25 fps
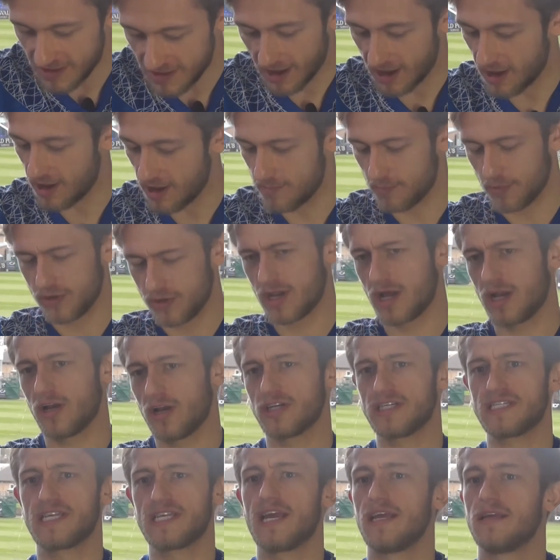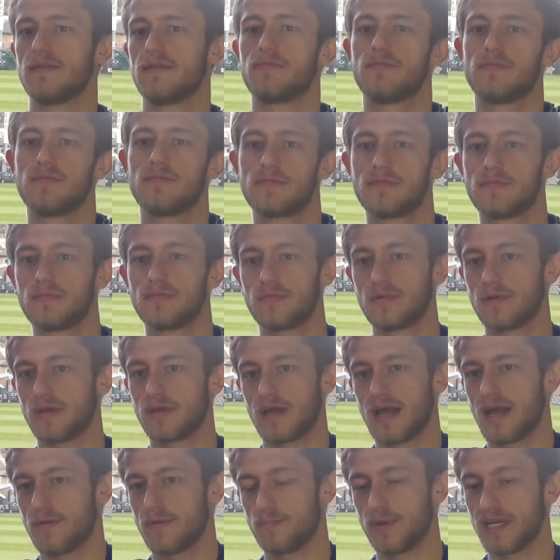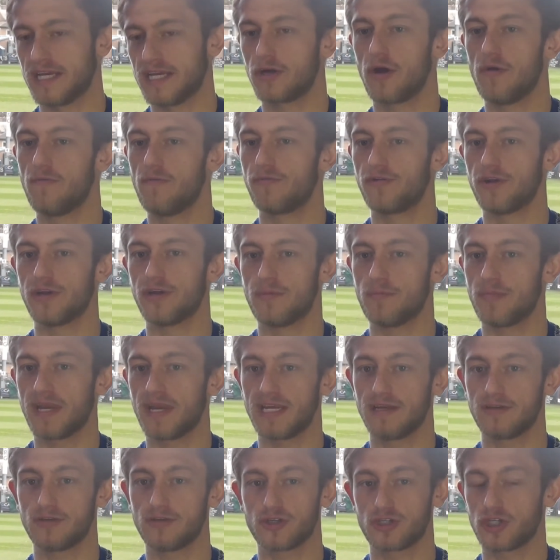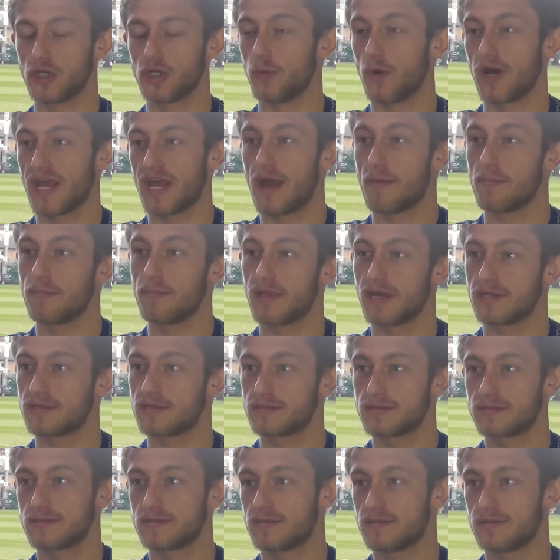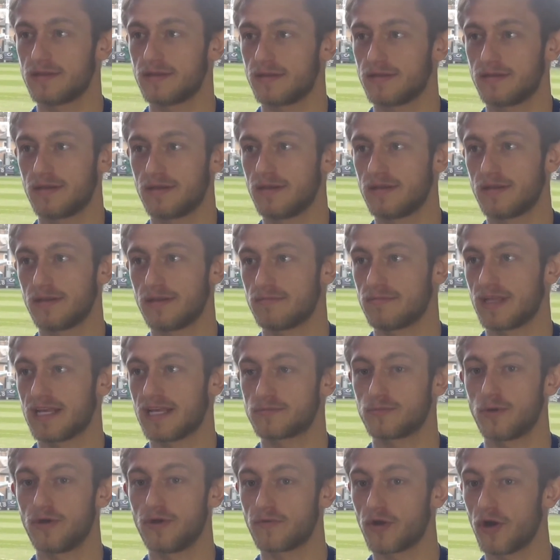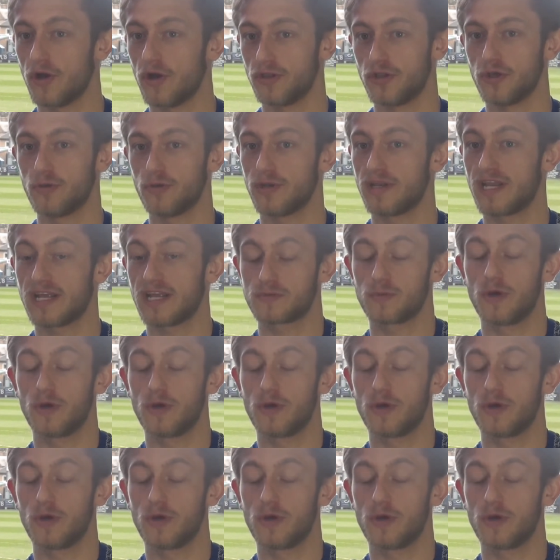But no, like you say, being confident and being just who I am, that's what I've got to do, and that's